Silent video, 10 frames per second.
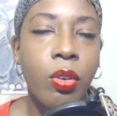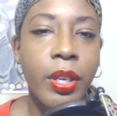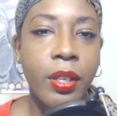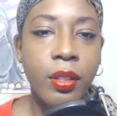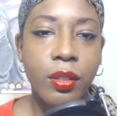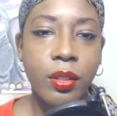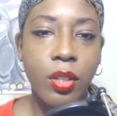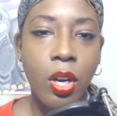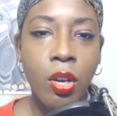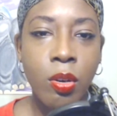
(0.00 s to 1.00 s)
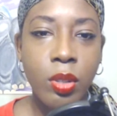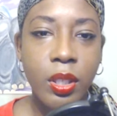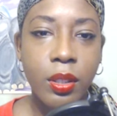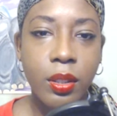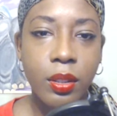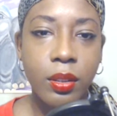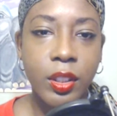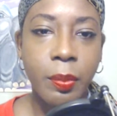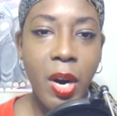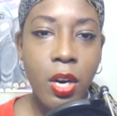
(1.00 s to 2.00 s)
okay, Hulk,
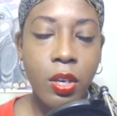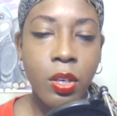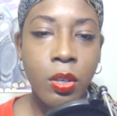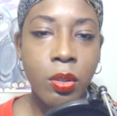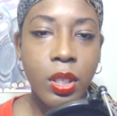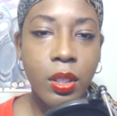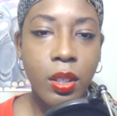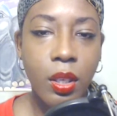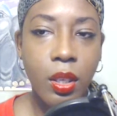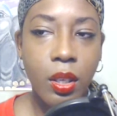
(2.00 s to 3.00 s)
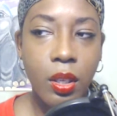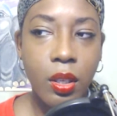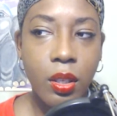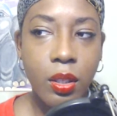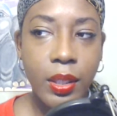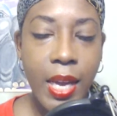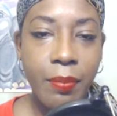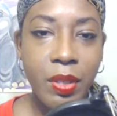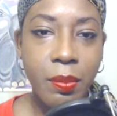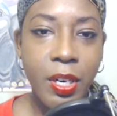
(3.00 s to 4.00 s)
Smart Hulk,
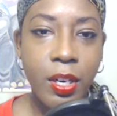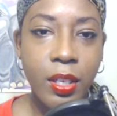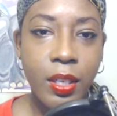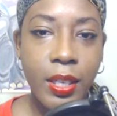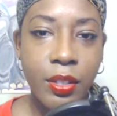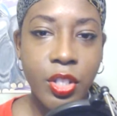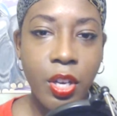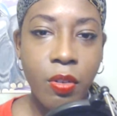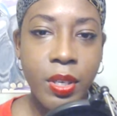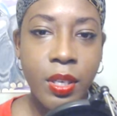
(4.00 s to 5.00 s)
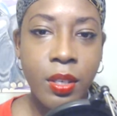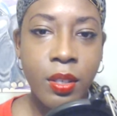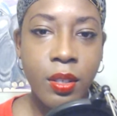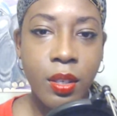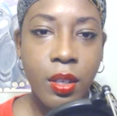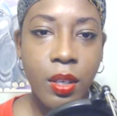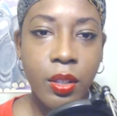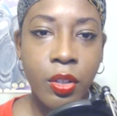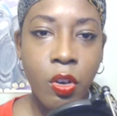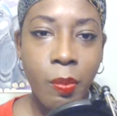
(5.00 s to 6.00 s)
Captain America, and Tony
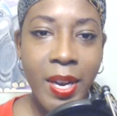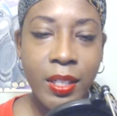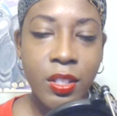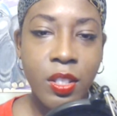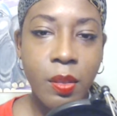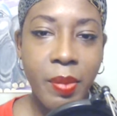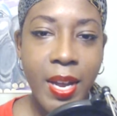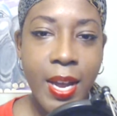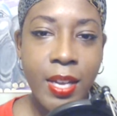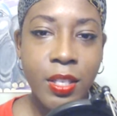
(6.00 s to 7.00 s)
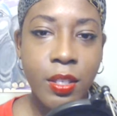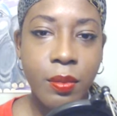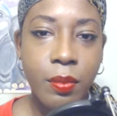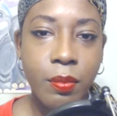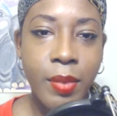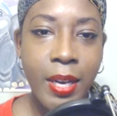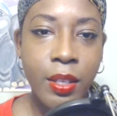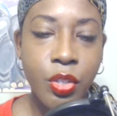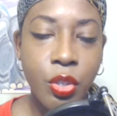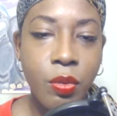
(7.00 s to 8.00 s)
go back into the past
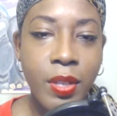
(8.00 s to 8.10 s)
back in